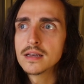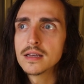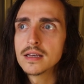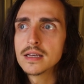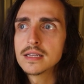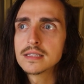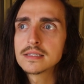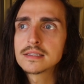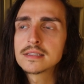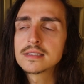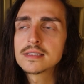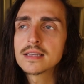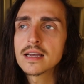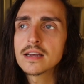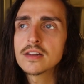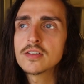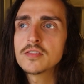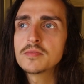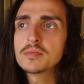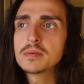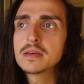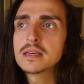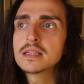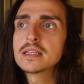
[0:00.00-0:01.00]
instead
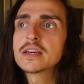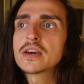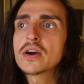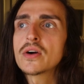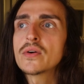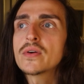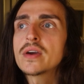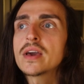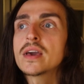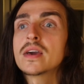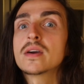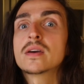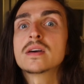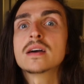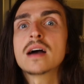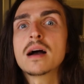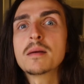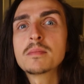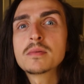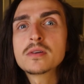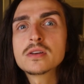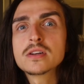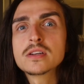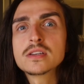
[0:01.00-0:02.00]
of being like, okay,
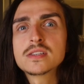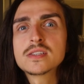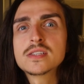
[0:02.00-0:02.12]
I'm going to